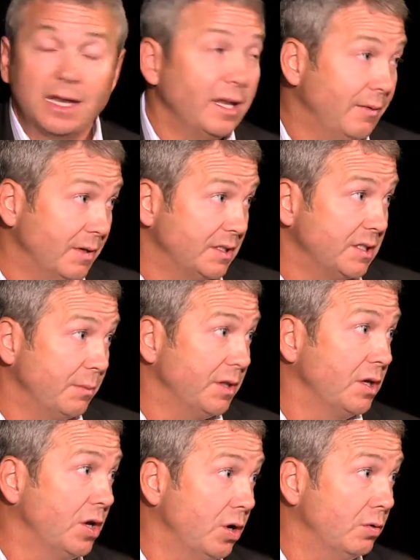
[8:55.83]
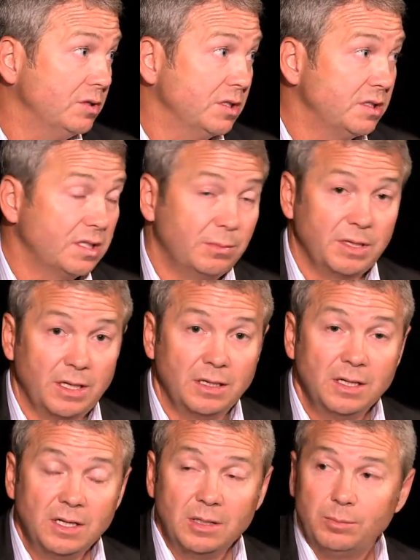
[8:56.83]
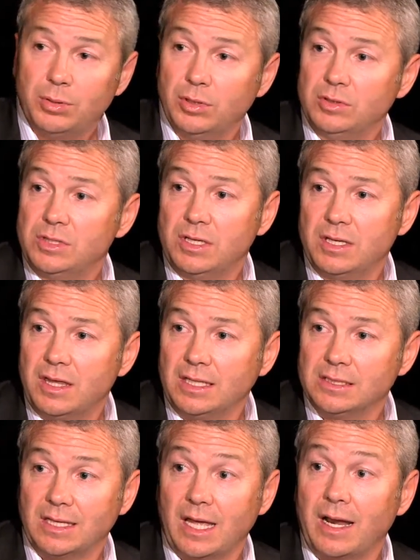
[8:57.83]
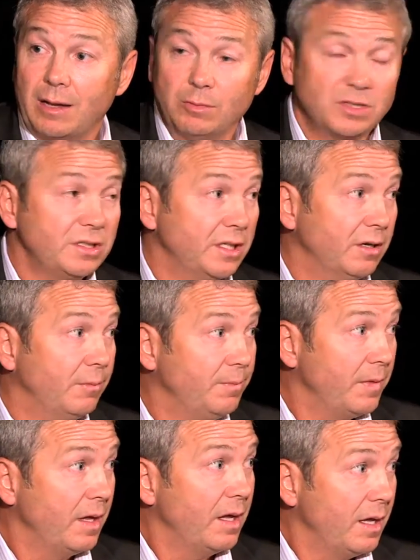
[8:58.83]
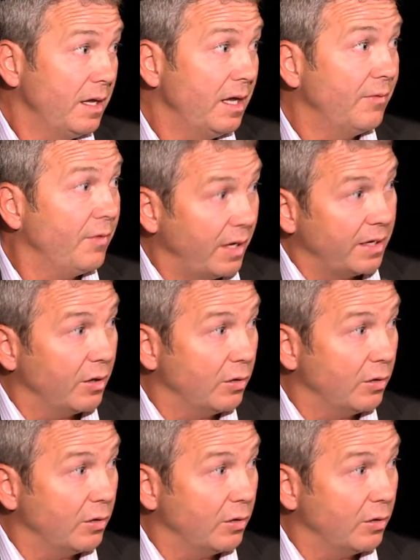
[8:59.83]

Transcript: And even some of the cones and some of the pellucid and things like that, I will still, if in